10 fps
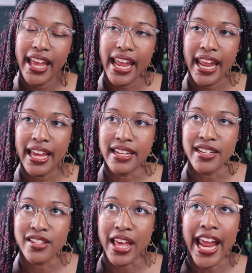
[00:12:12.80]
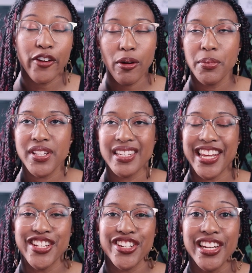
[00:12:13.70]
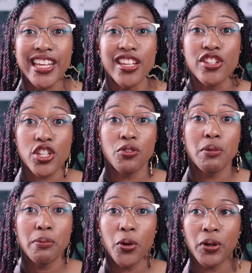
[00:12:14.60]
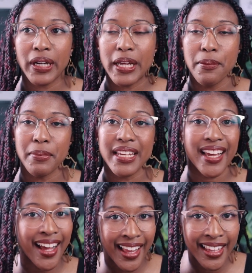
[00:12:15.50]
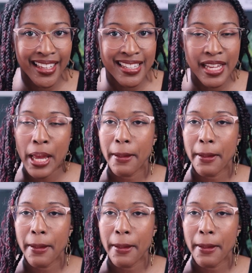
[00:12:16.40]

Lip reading: And hair representation is so important because